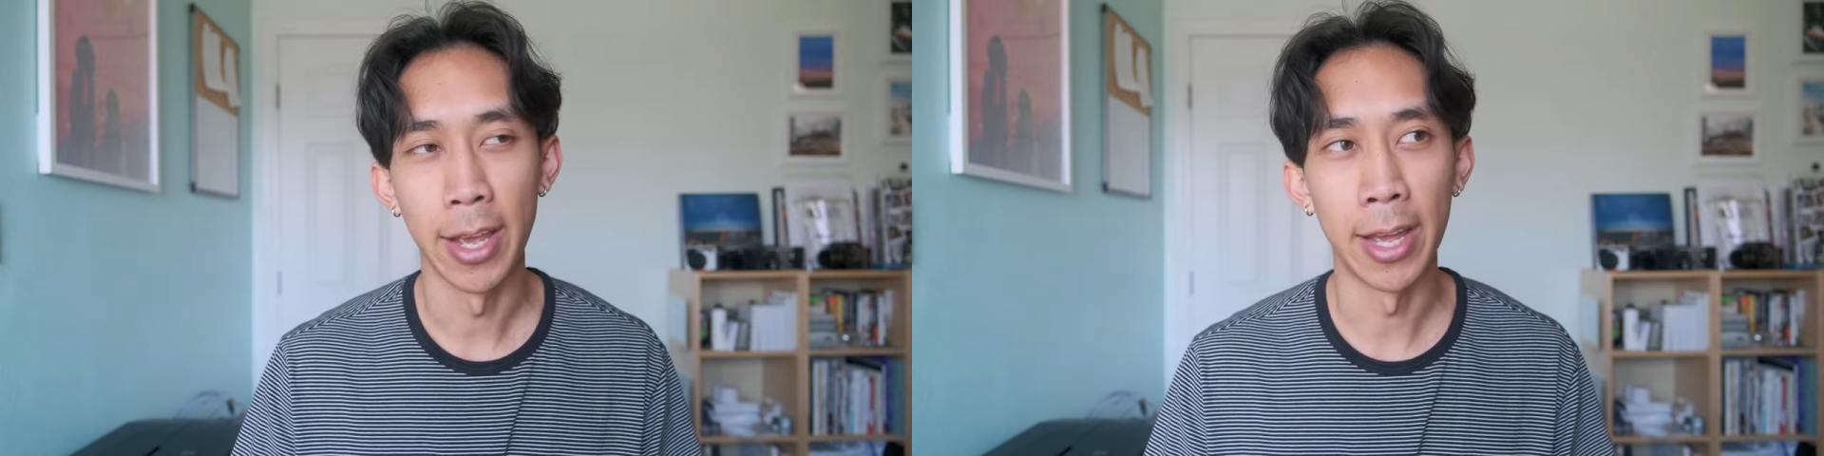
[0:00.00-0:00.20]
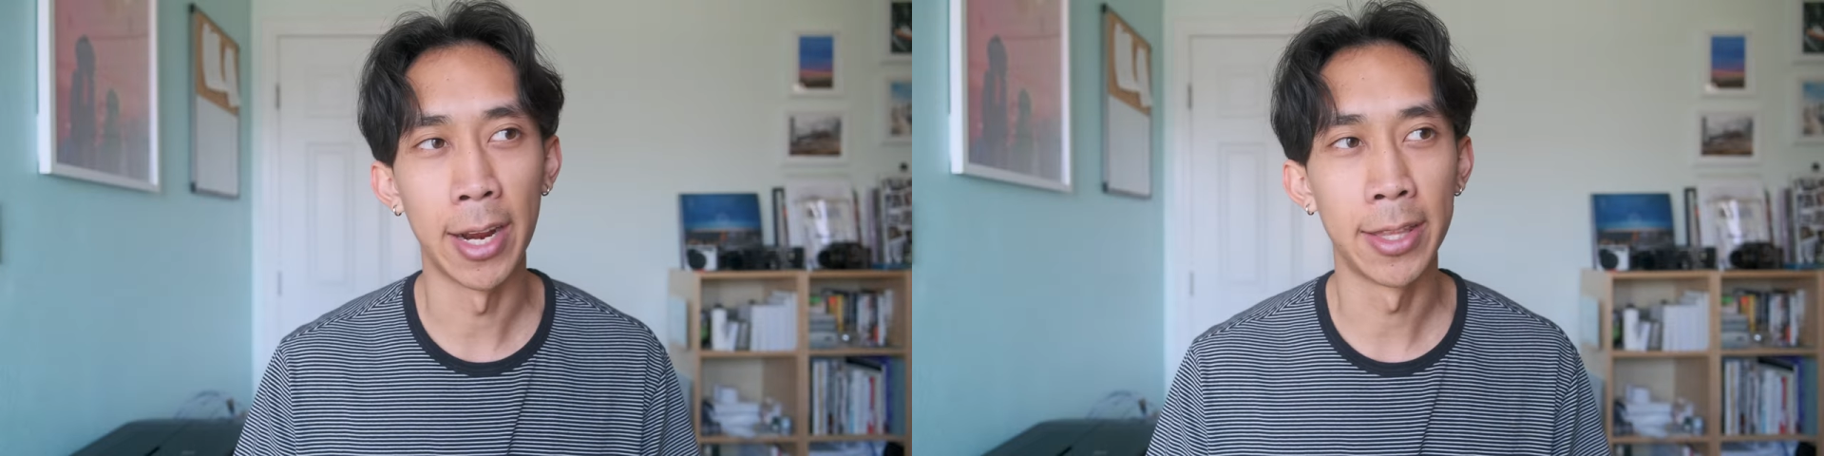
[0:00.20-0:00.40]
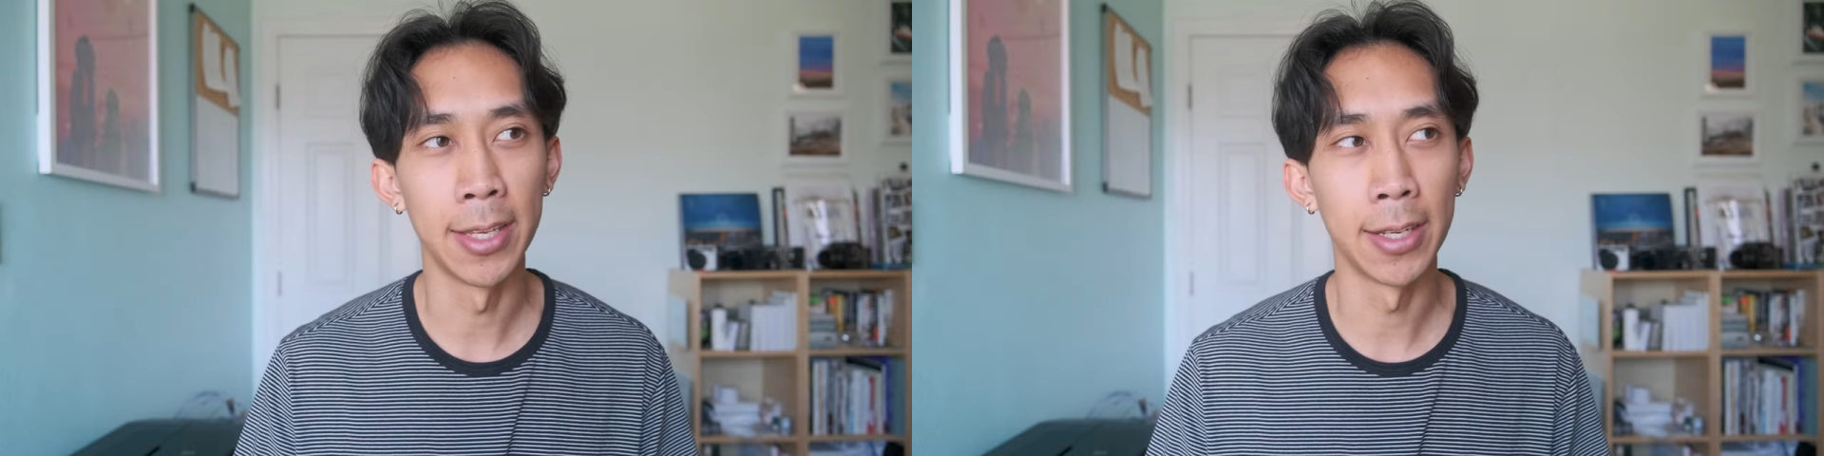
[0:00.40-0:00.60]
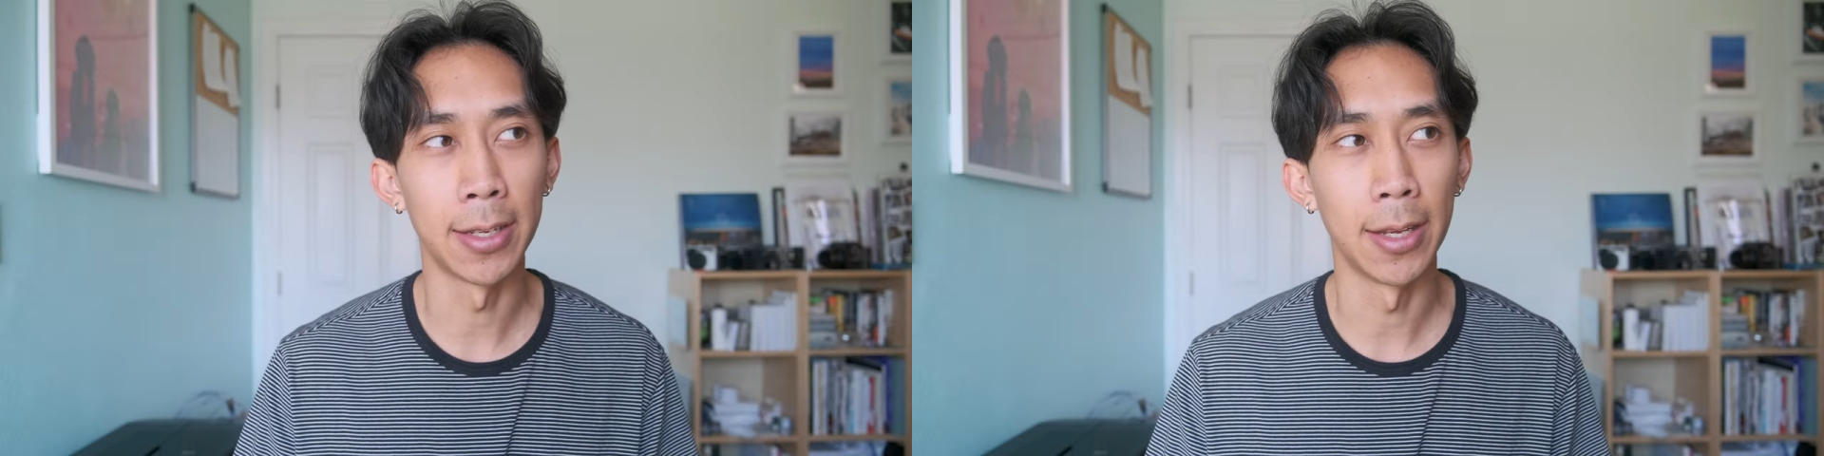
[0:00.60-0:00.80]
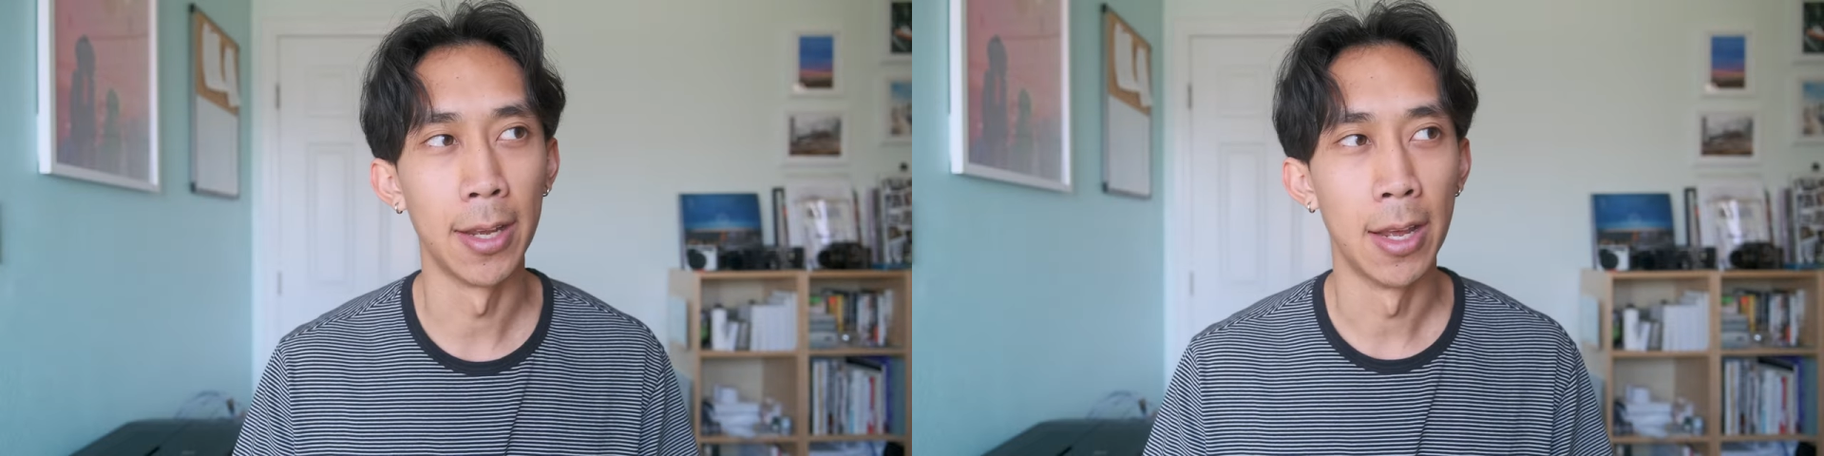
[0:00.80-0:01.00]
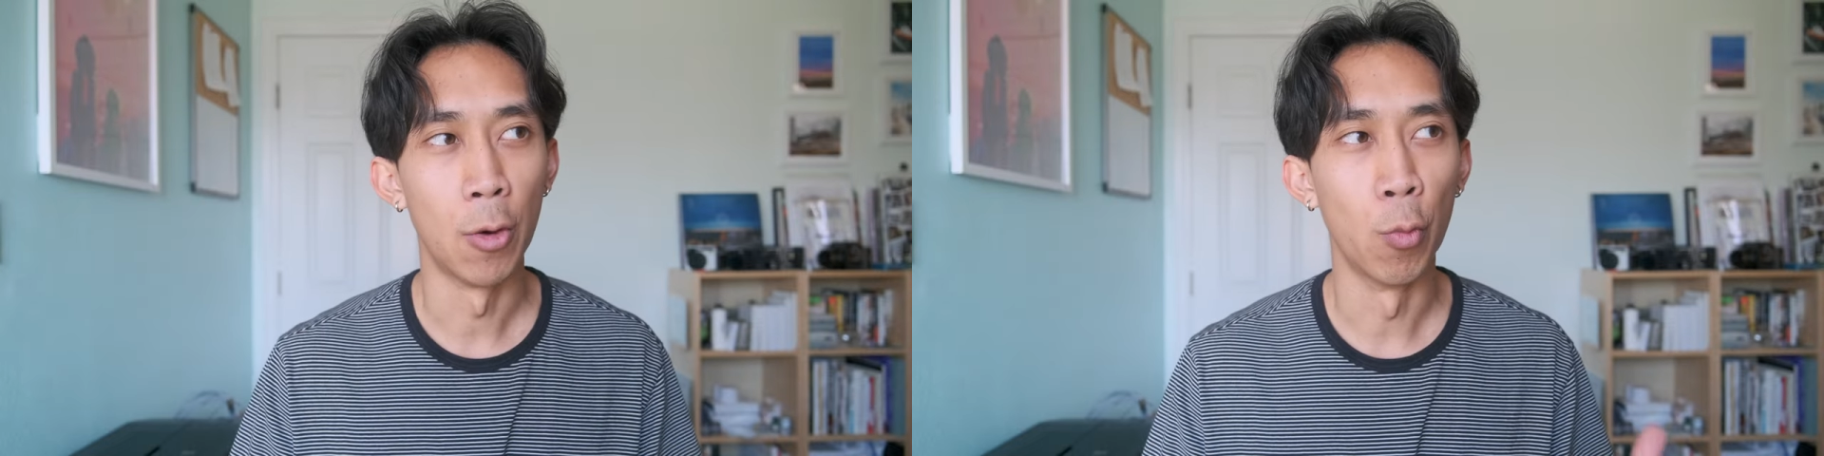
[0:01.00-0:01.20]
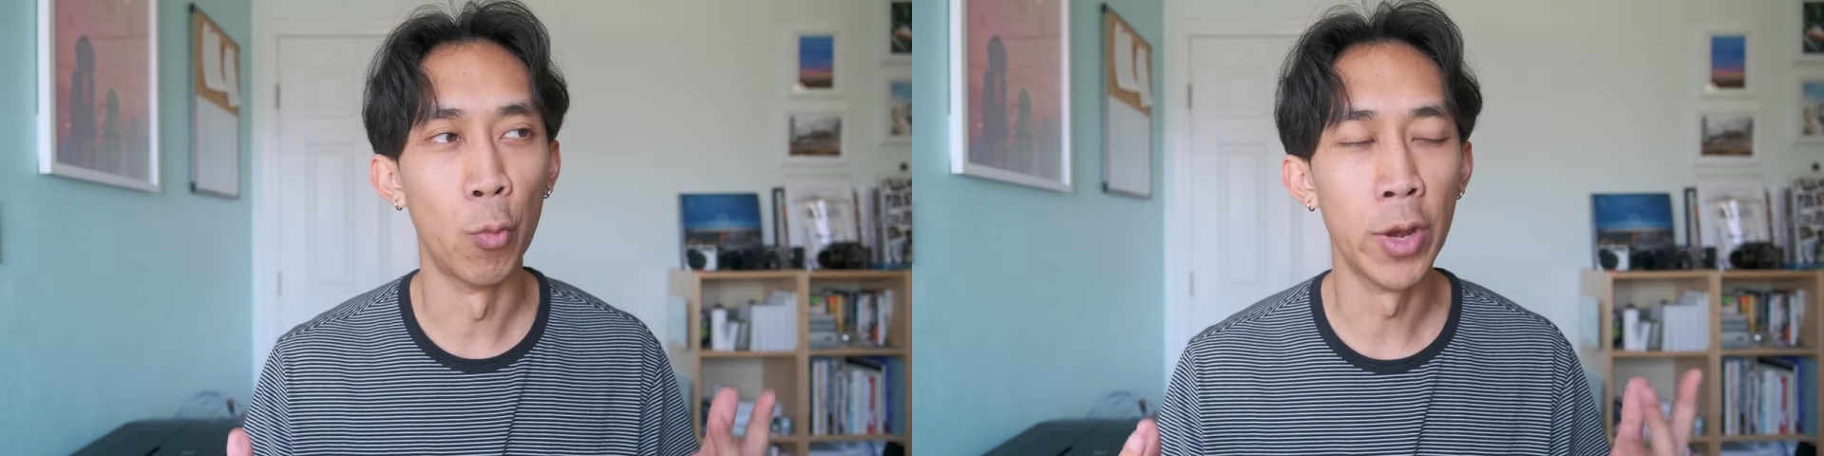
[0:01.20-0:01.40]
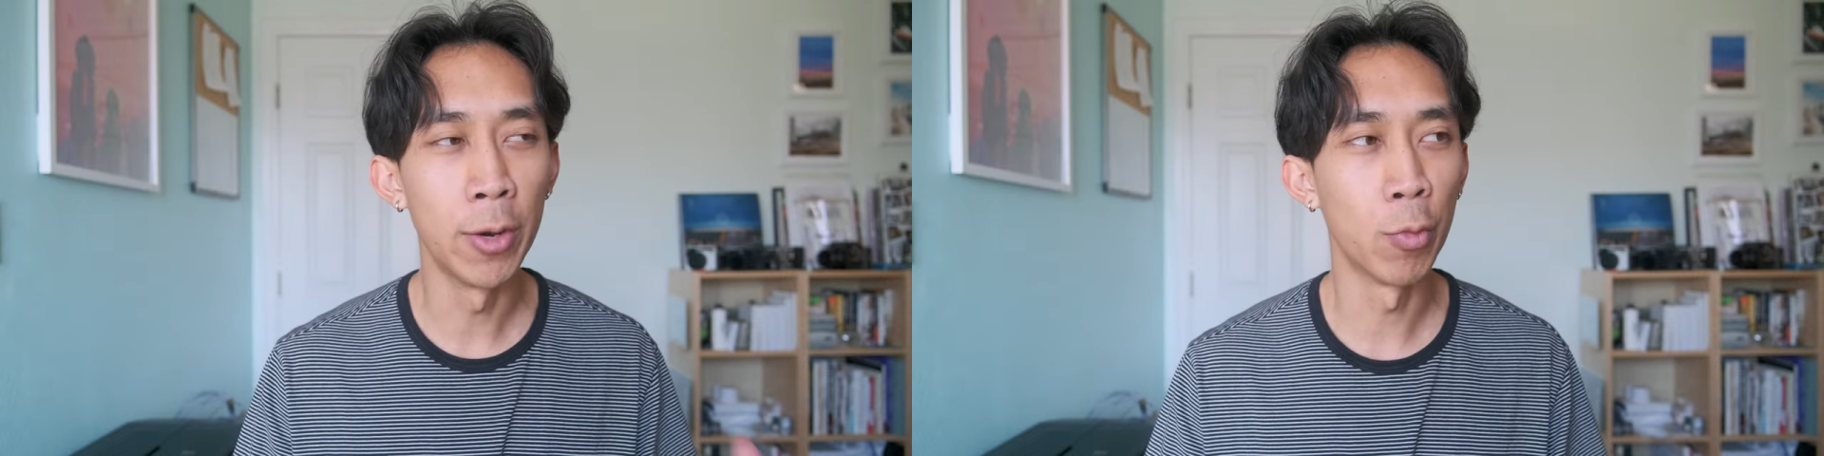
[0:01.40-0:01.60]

And I think when